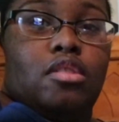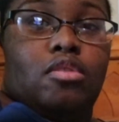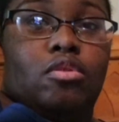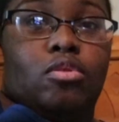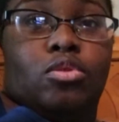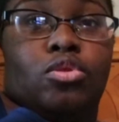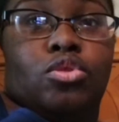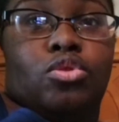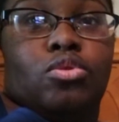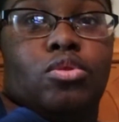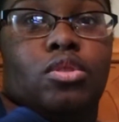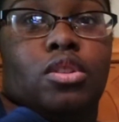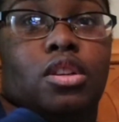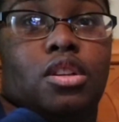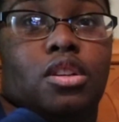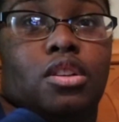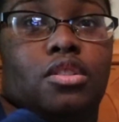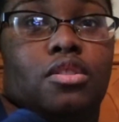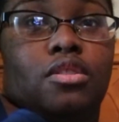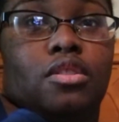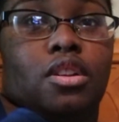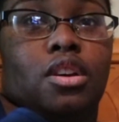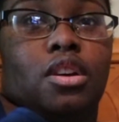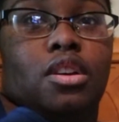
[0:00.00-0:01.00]
or doing
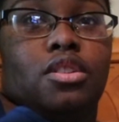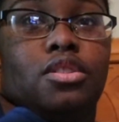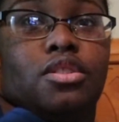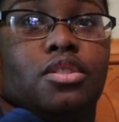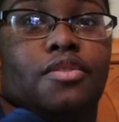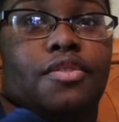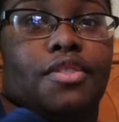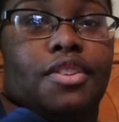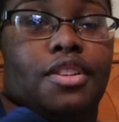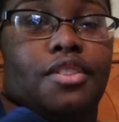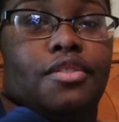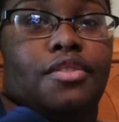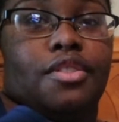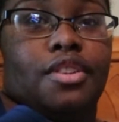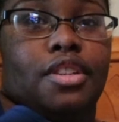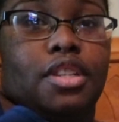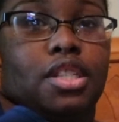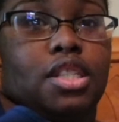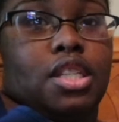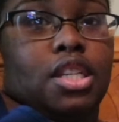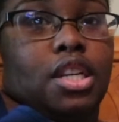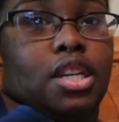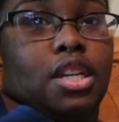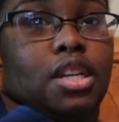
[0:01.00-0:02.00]
another launch of a different
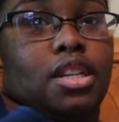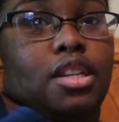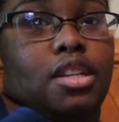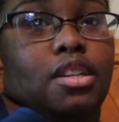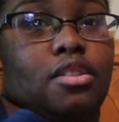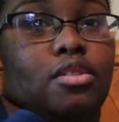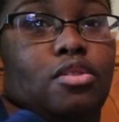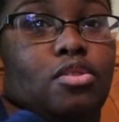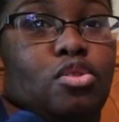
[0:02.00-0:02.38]
design.